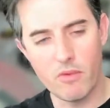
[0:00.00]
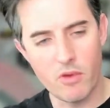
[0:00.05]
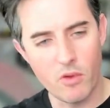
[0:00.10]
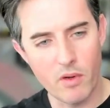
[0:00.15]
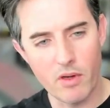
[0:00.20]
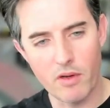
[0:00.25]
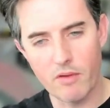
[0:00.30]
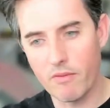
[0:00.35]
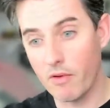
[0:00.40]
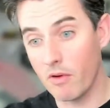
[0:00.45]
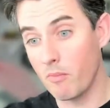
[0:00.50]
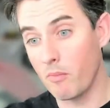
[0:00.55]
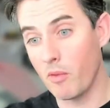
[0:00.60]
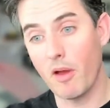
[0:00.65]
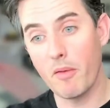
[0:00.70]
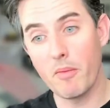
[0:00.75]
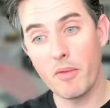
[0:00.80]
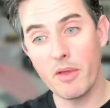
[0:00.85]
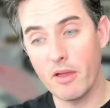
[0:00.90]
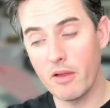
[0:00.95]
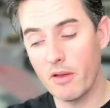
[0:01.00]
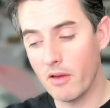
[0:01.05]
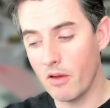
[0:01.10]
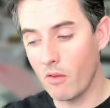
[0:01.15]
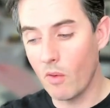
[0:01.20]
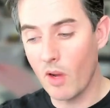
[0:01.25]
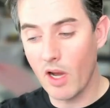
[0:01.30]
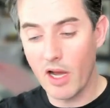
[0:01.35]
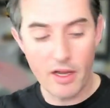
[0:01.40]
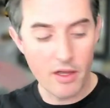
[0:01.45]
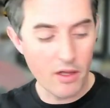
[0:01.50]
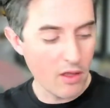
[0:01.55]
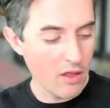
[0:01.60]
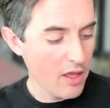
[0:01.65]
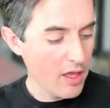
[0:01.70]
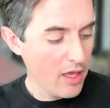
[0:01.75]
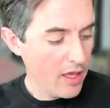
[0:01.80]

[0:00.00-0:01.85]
doing for probably a while,